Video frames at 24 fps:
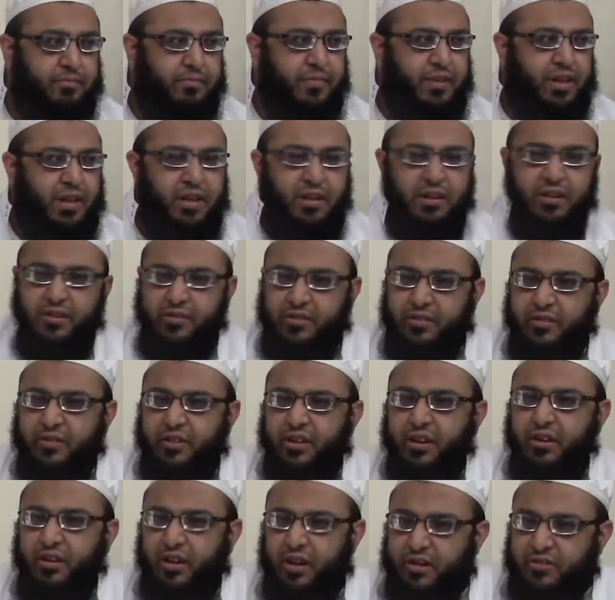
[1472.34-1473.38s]
And this is
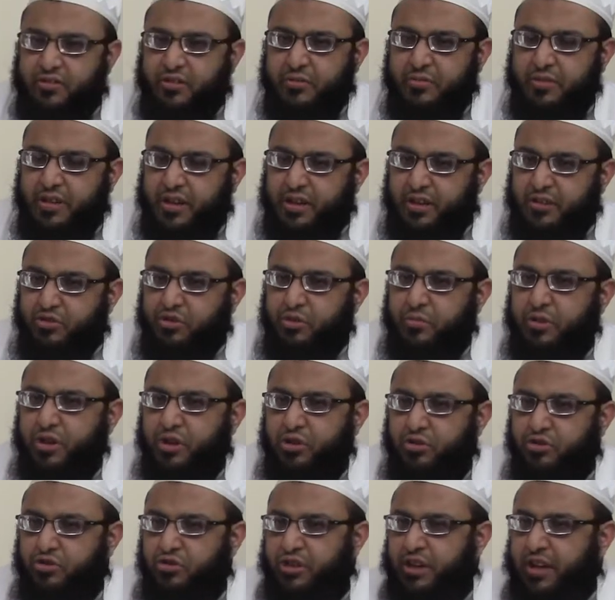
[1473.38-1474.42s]
a concept that needs to be
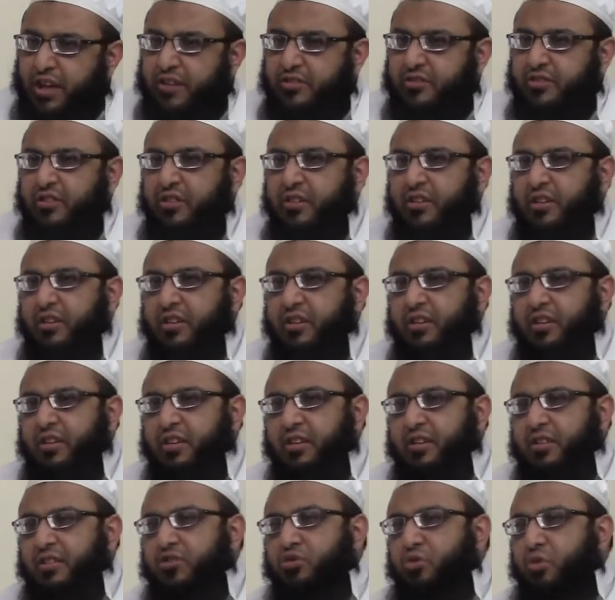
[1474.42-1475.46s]
understood. Yes,
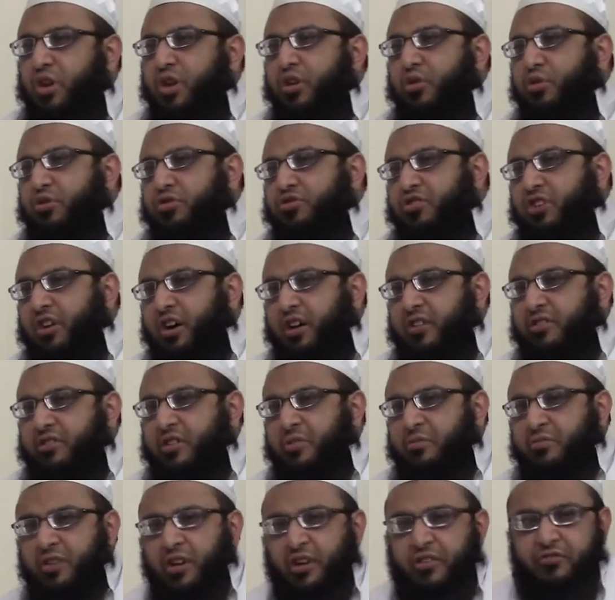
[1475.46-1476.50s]
this is one of those
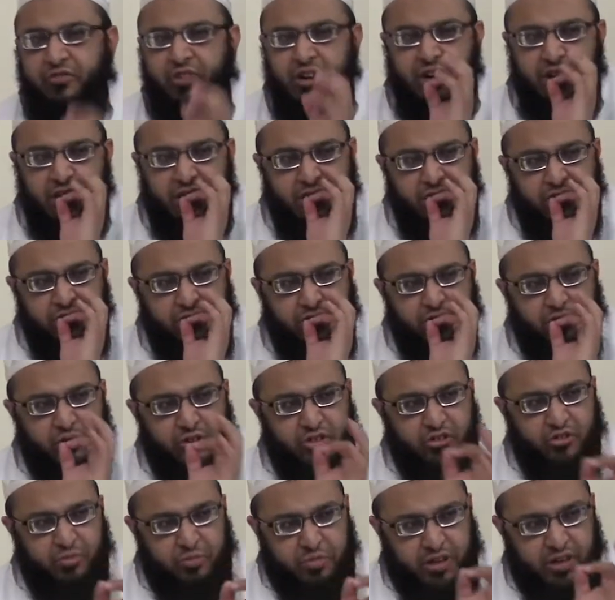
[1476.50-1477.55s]
concepts that are very easy to
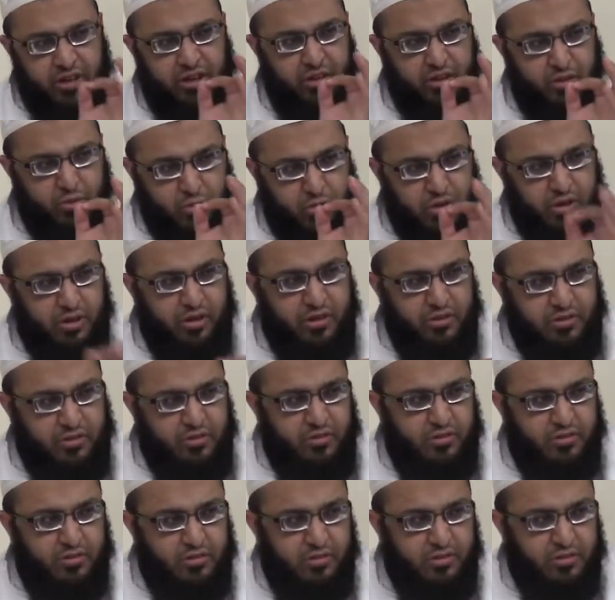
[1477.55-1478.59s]
explain in
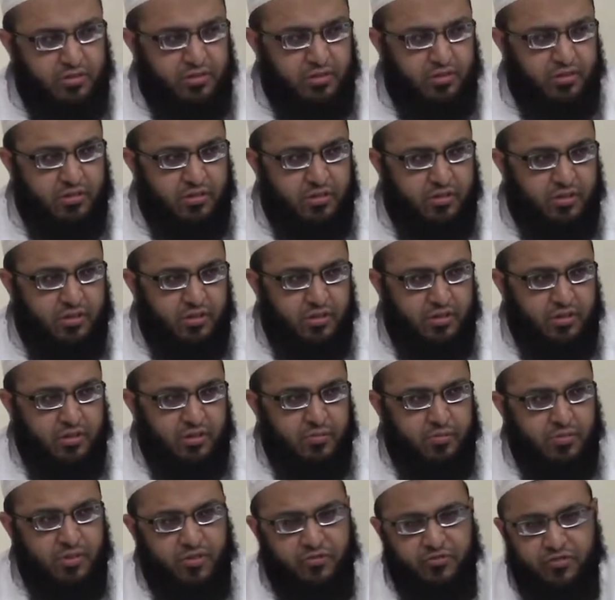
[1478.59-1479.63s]
words,
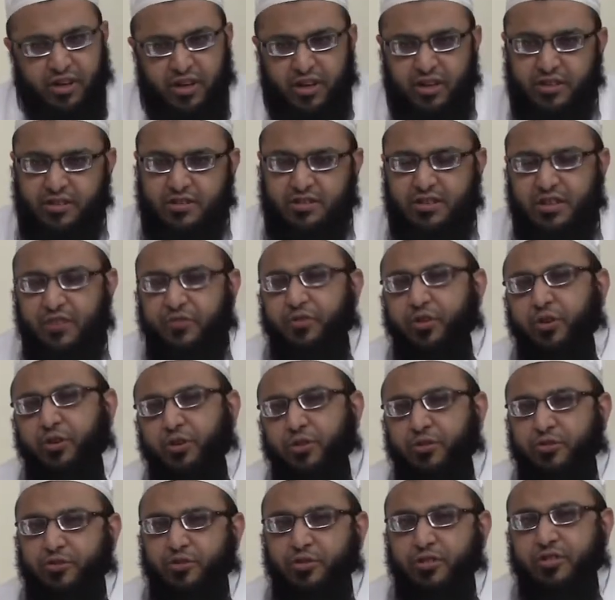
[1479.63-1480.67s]
but very
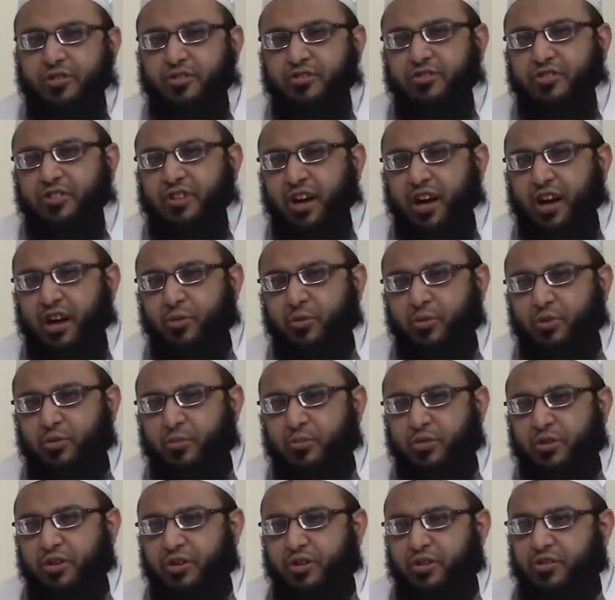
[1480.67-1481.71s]
difficult to understand when you
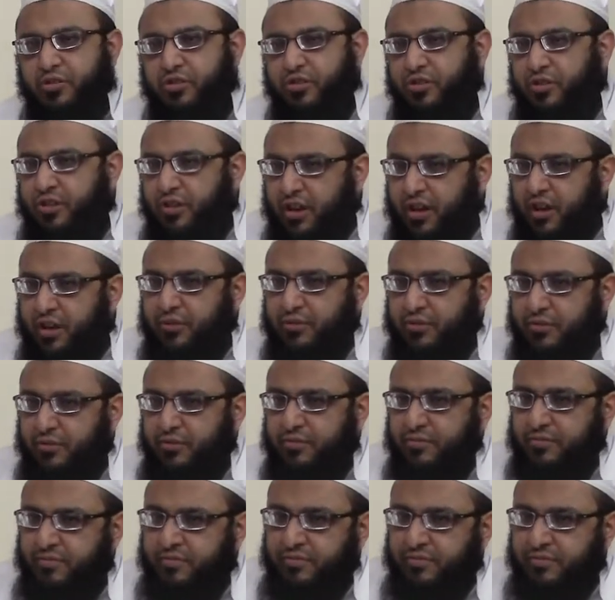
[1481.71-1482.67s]
put it into your life.